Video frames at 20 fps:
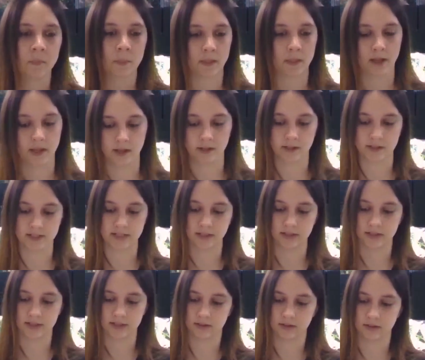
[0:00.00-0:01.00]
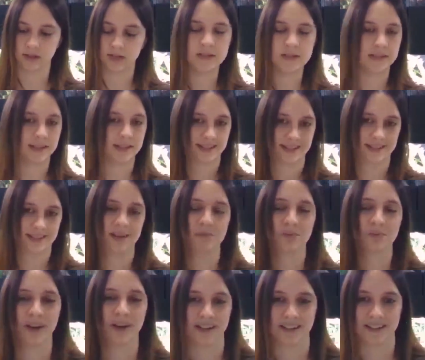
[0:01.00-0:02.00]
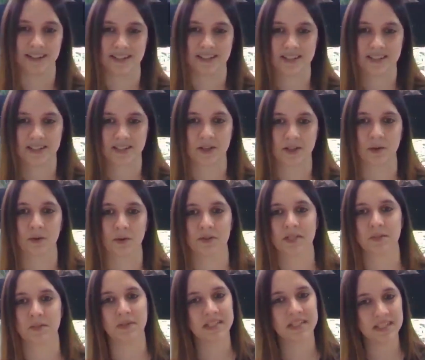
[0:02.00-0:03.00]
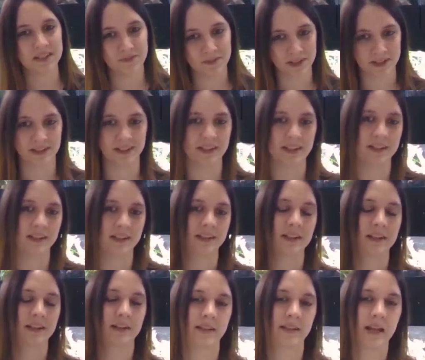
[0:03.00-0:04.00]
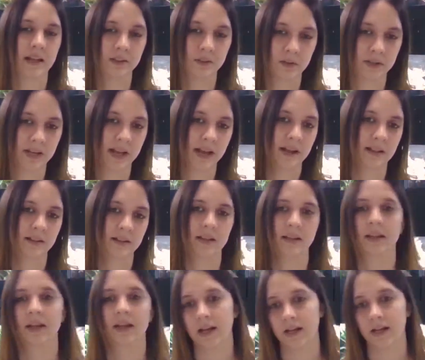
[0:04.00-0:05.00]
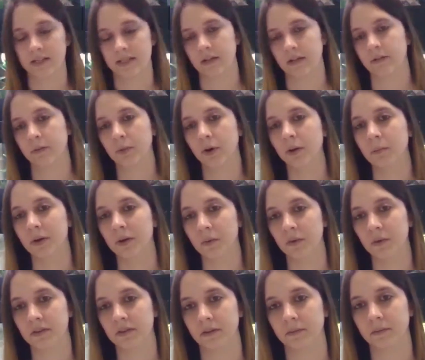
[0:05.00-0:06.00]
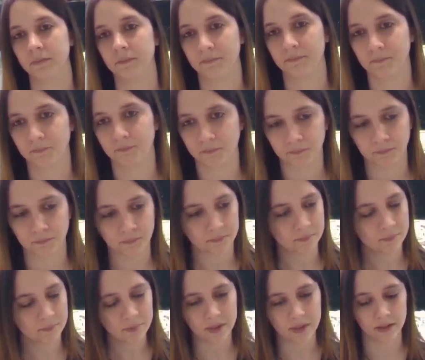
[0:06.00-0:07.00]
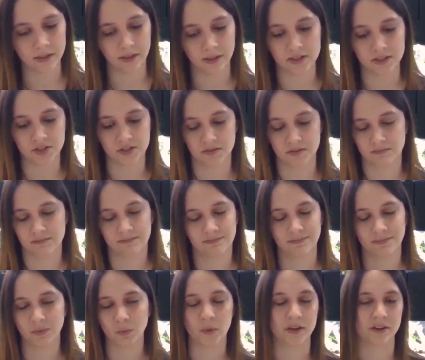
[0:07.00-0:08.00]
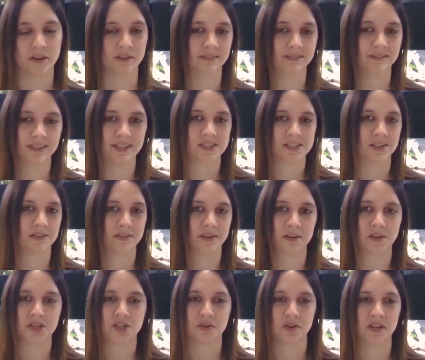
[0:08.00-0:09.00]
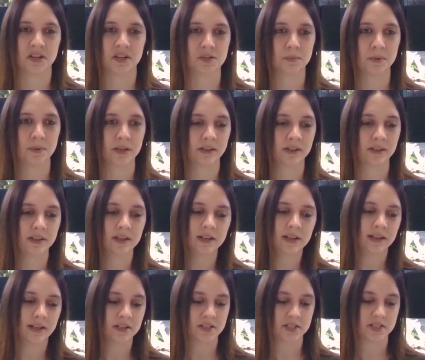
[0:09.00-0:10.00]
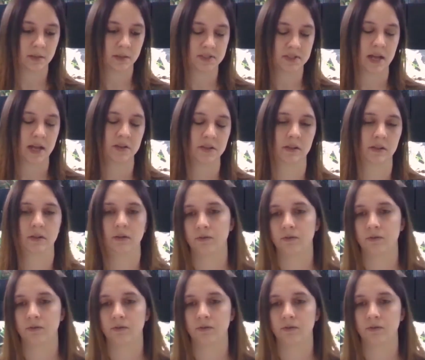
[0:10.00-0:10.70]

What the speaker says: and it says India in brackets. So specifically, that locality has to have a permit with it. It's weird. It's all very strange, but it just comes down to their